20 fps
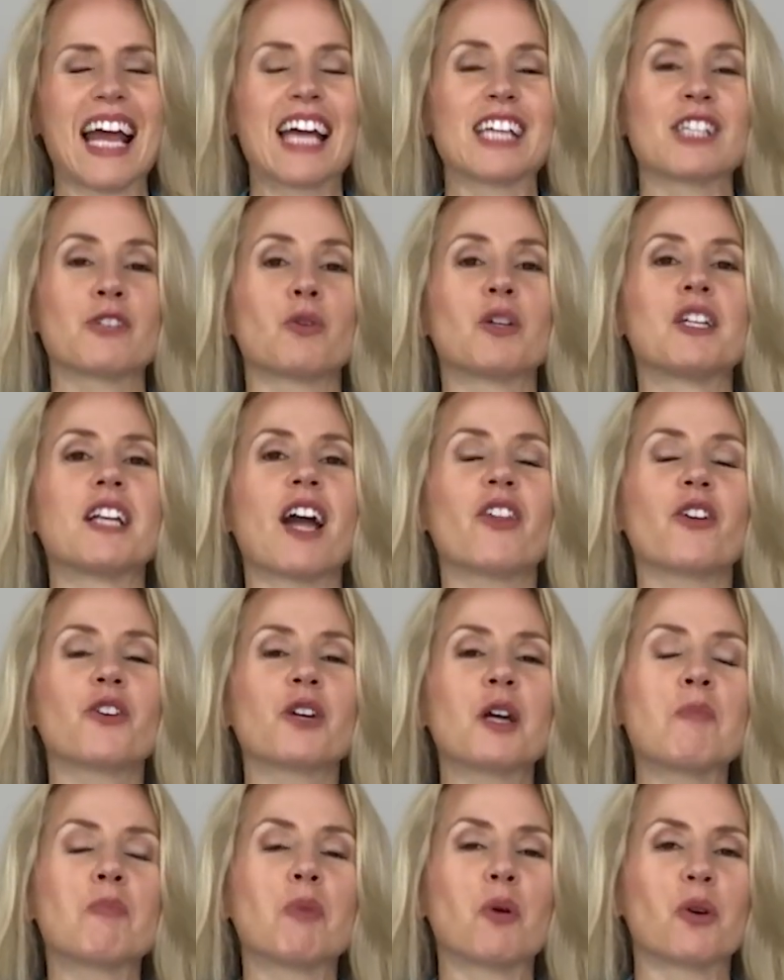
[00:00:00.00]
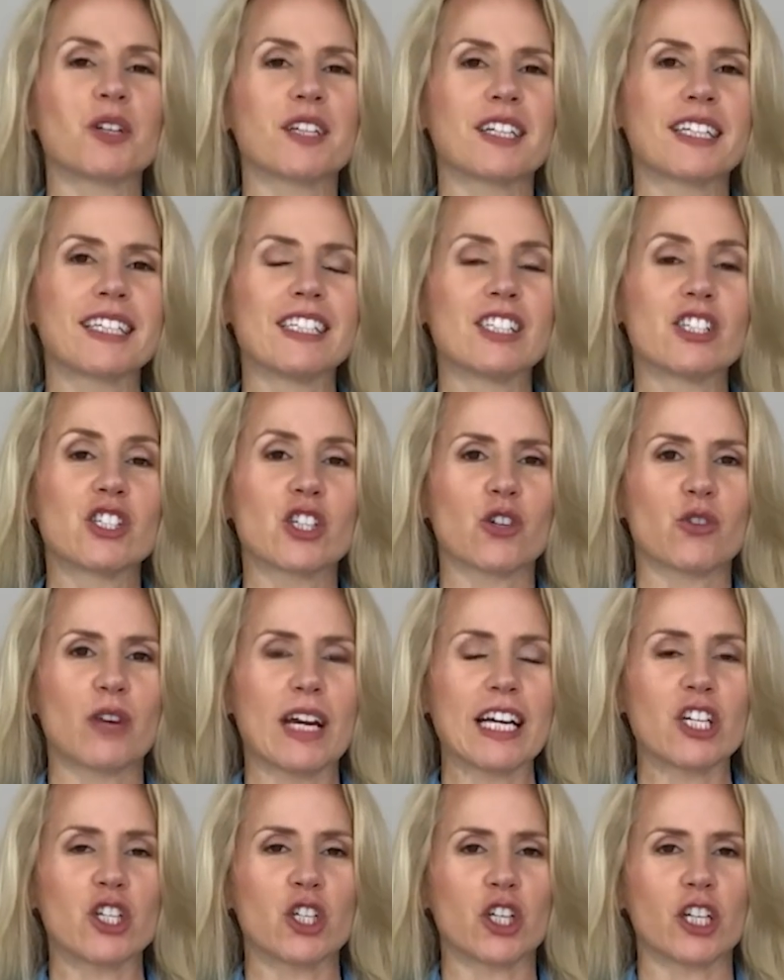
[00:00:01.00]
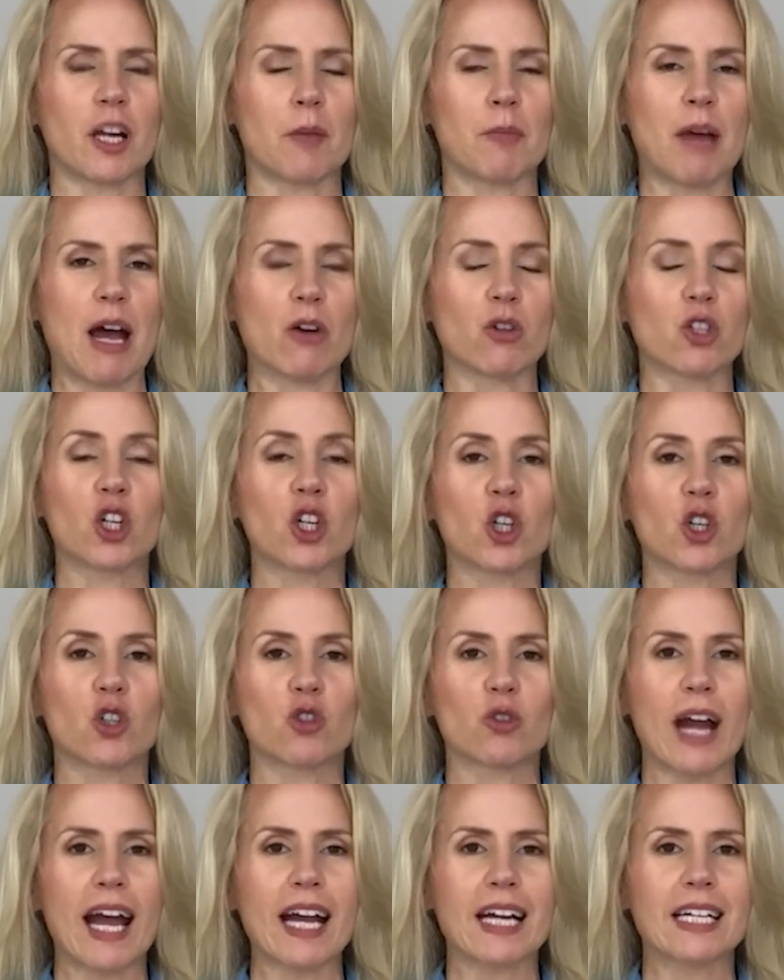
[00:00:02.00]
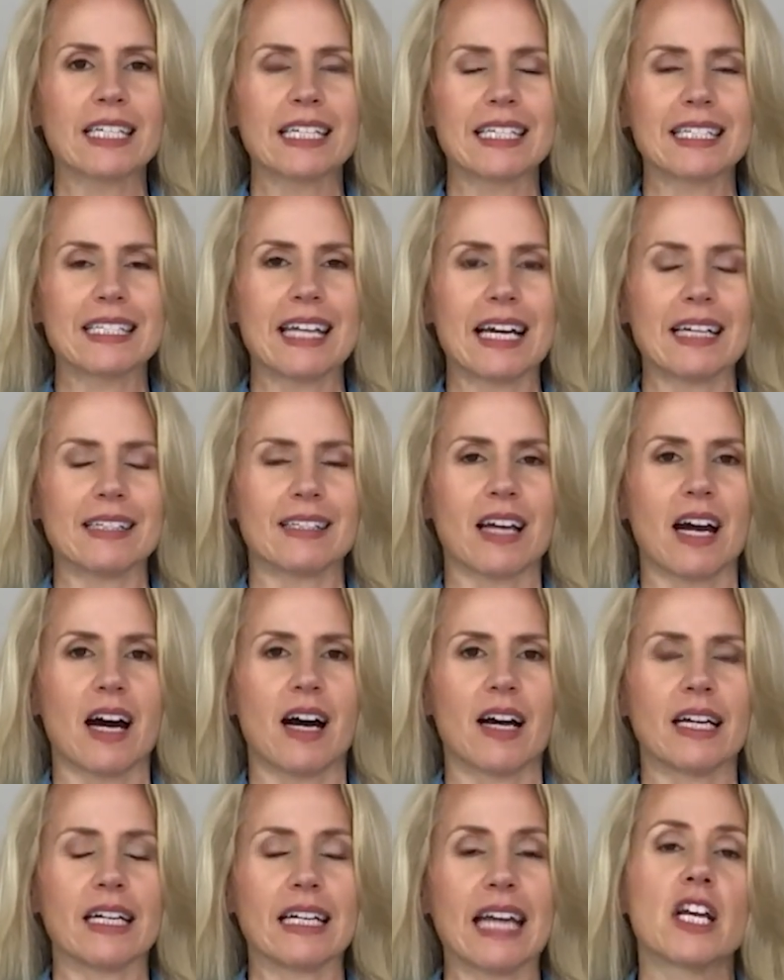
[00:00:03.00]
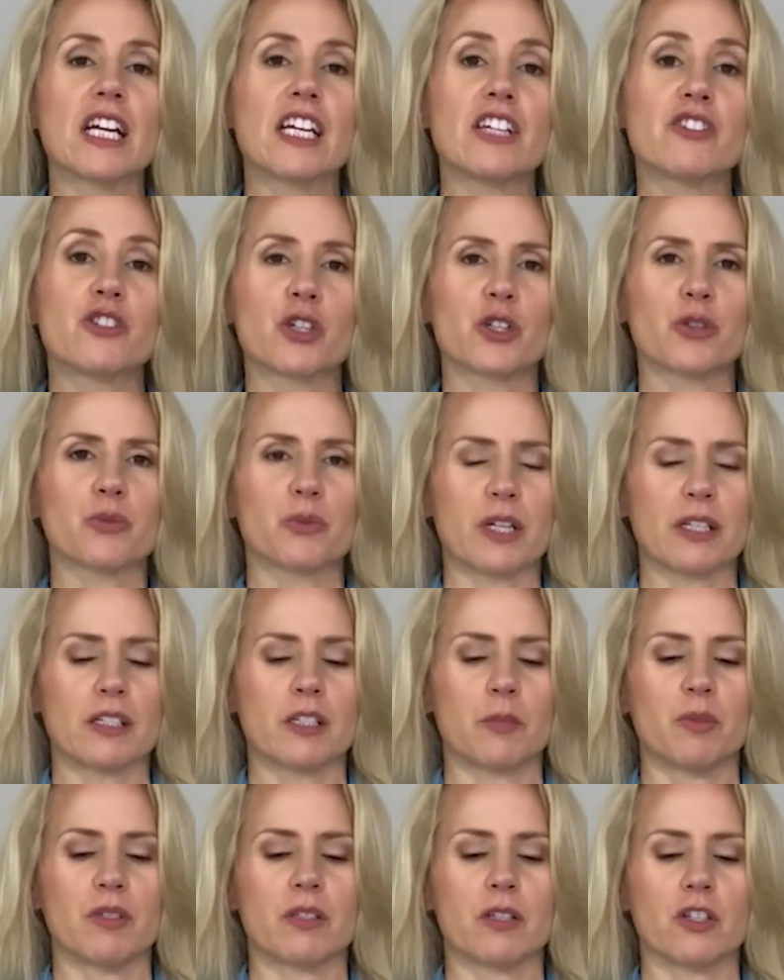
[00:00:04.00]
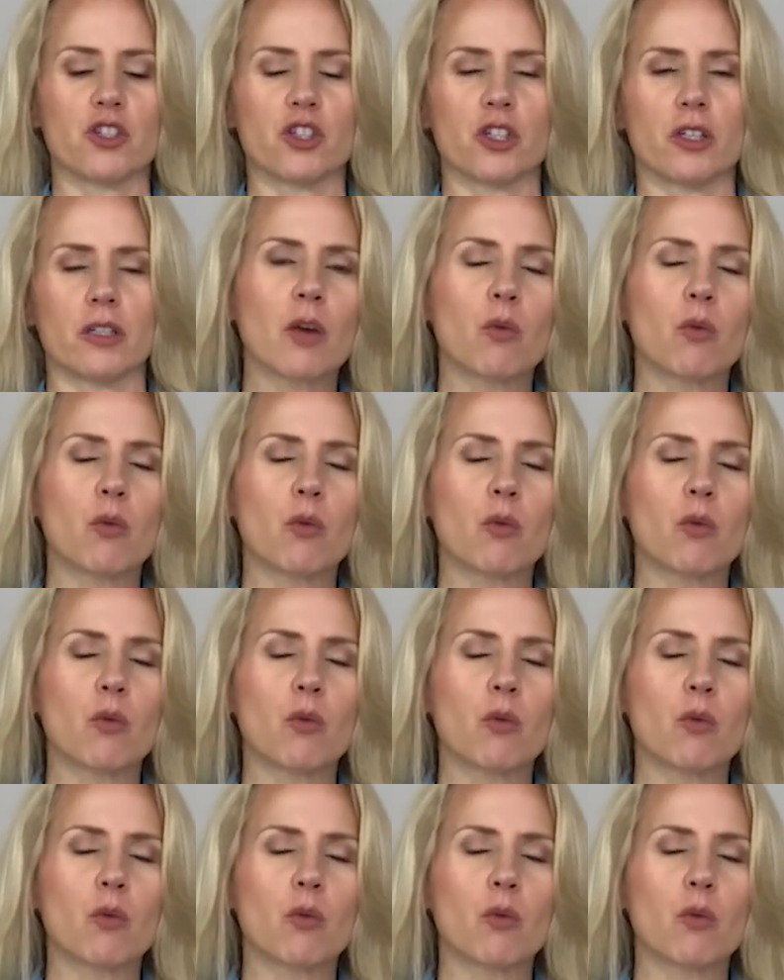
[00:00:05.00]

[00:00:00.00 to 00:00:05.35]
So another important consideration about correct desk height is your wrist position.